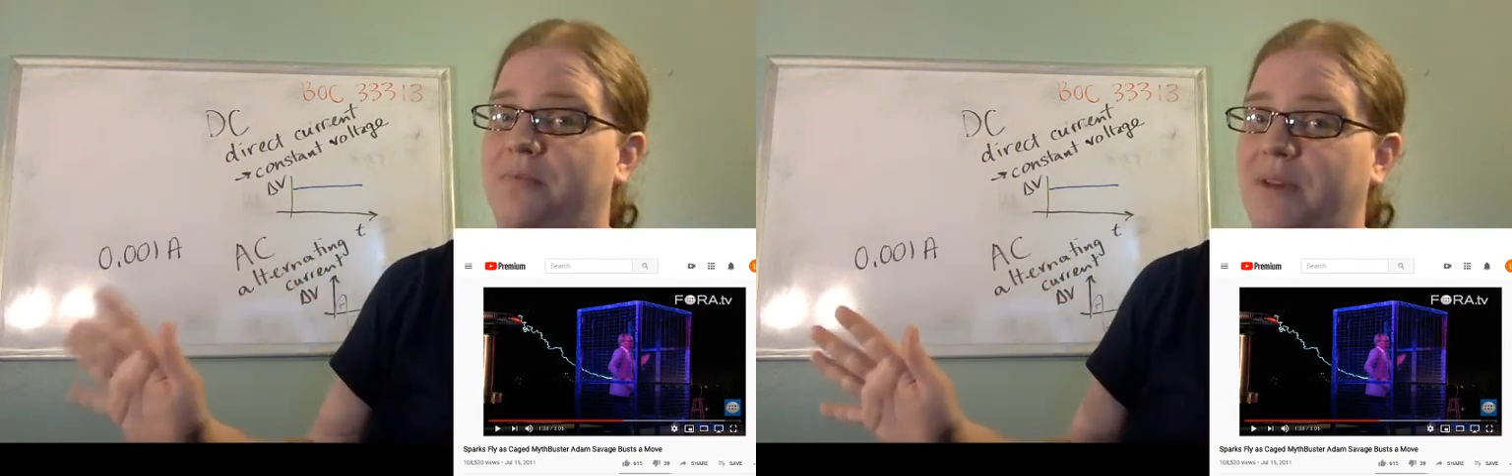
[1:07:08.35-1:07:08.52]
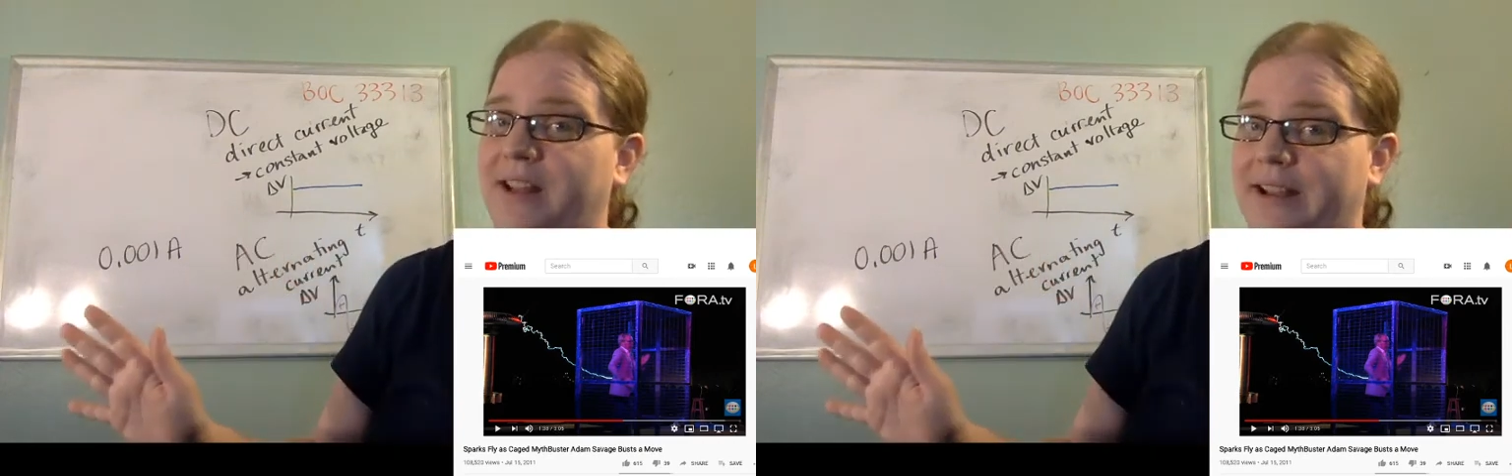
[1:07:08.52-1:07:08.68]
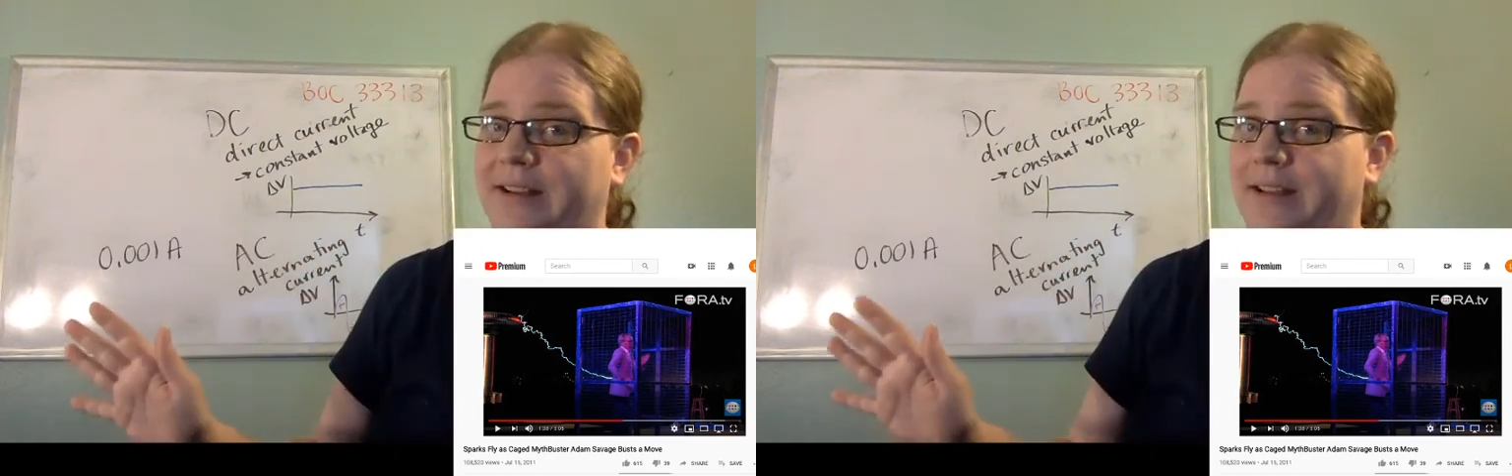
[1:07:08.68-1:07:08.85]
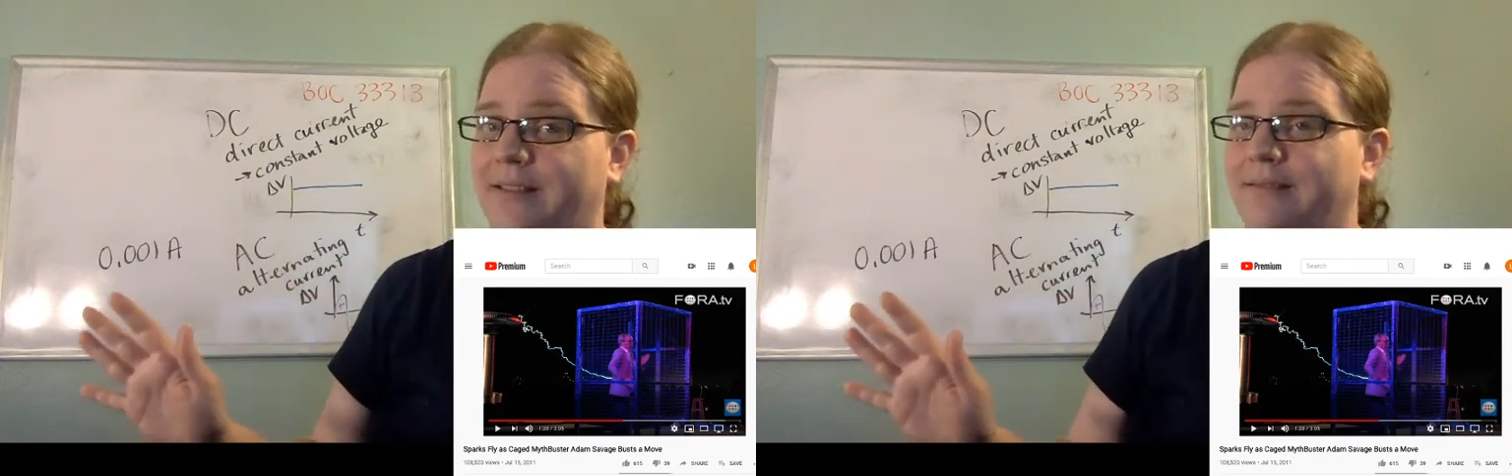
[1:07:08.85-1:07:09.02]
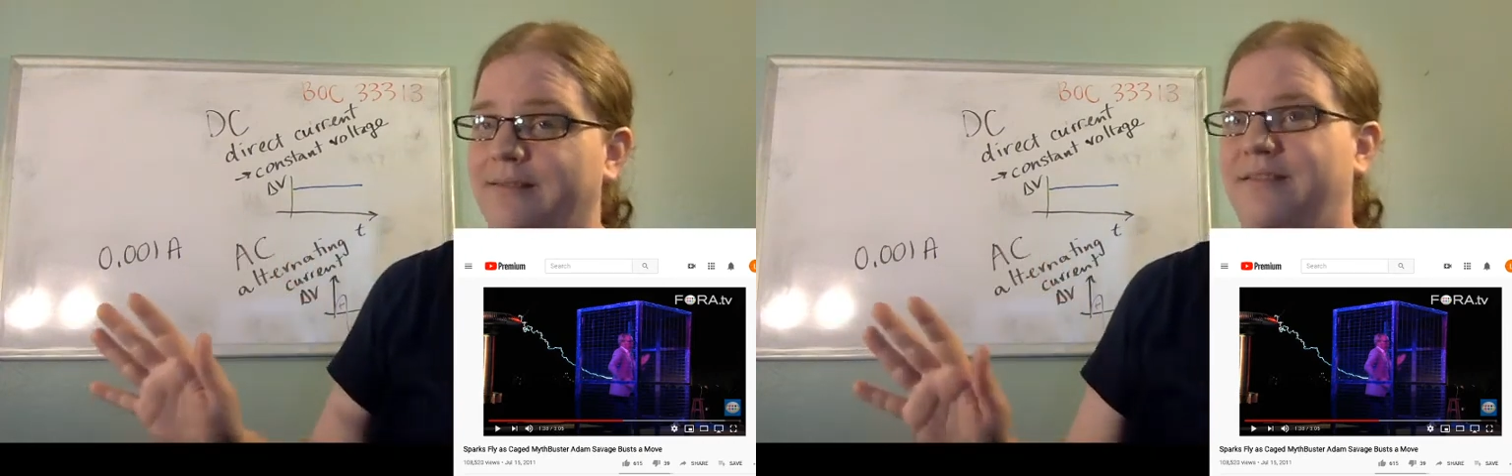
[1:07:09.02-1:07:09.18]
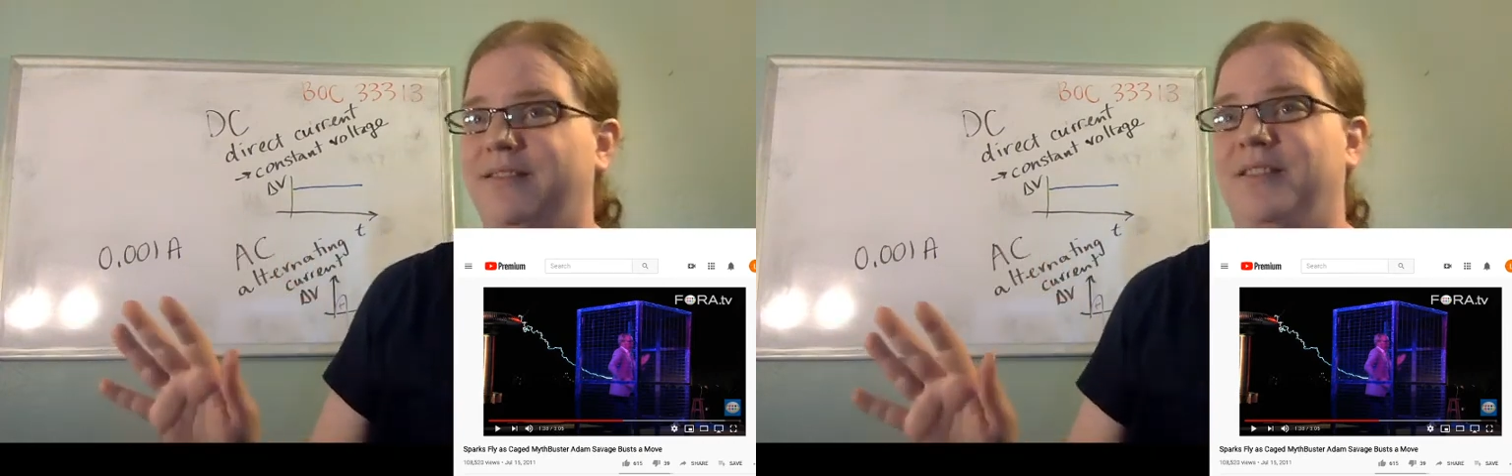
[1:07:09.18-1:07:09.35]
by
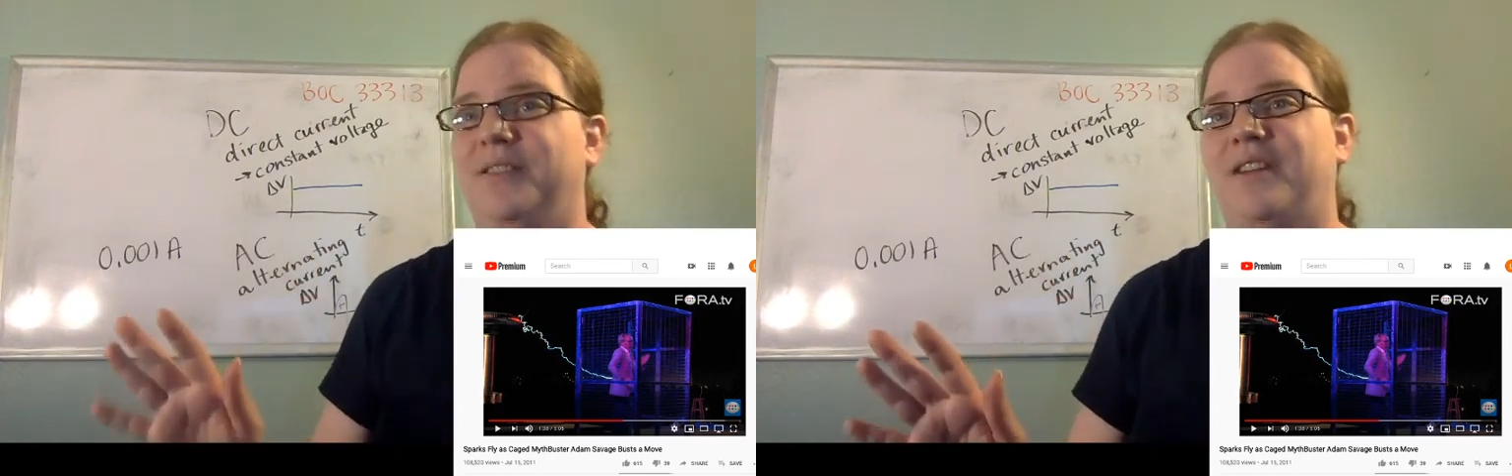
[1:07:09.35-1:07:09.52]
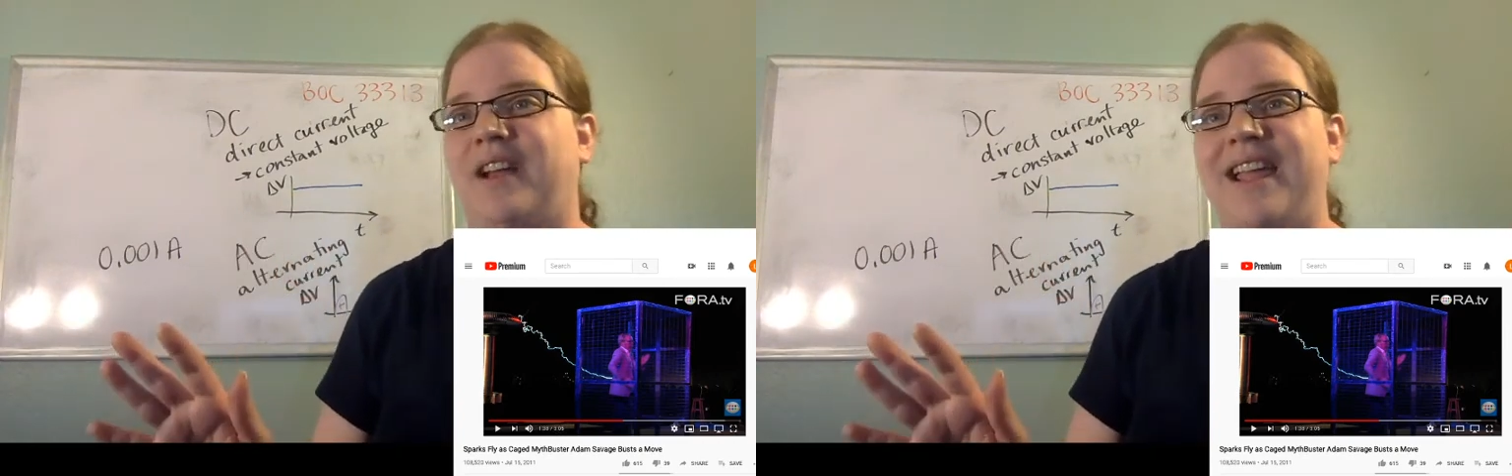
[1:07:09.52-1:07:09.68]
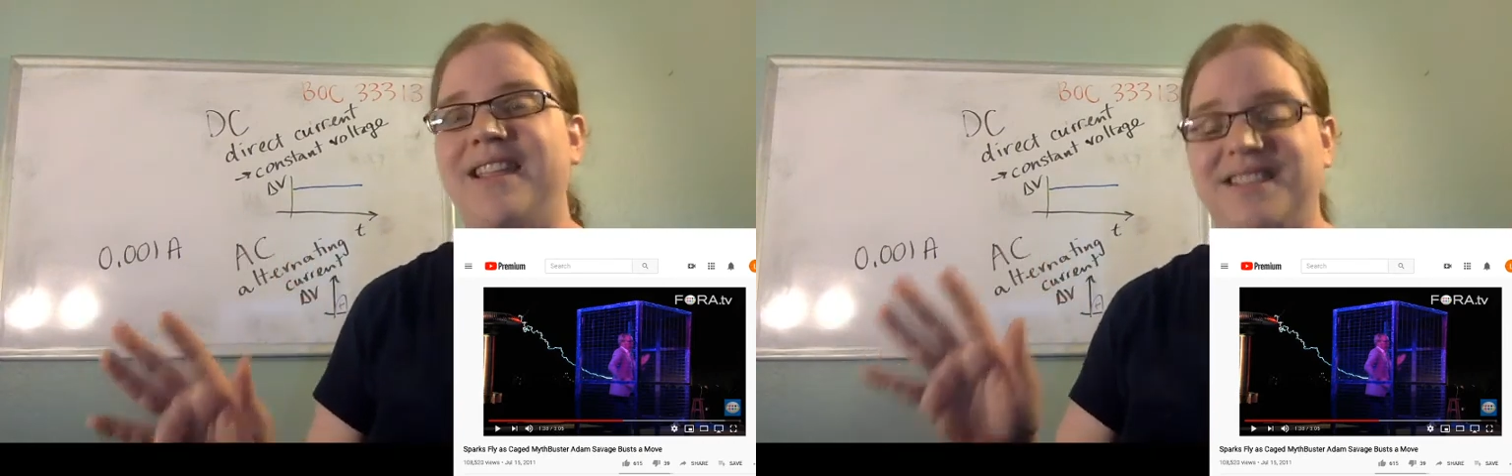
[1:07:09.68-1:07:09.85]
lightning, right?